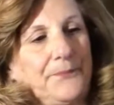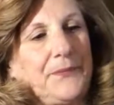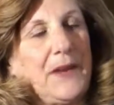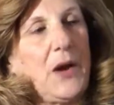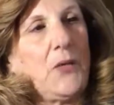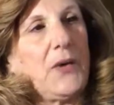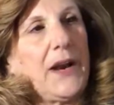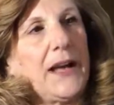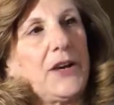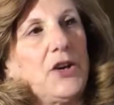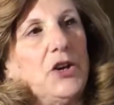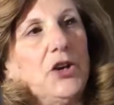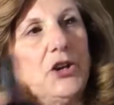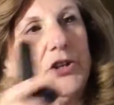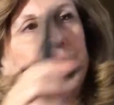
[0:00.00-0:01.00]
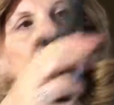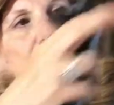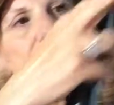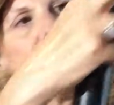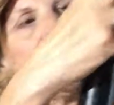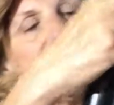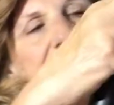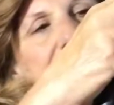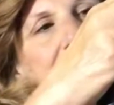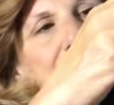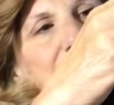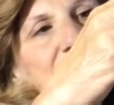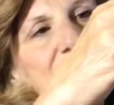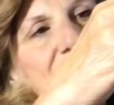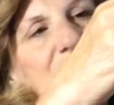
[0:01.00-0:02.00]
Now what I could do is, I'm
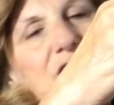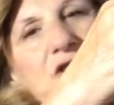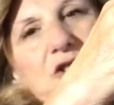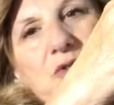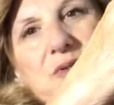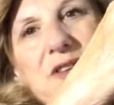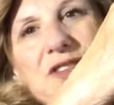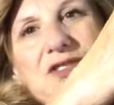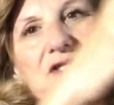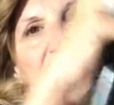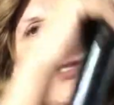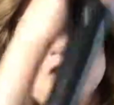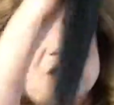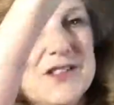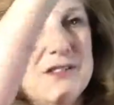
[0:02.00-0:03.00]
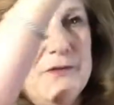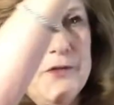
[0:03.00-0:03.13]
just going to do this just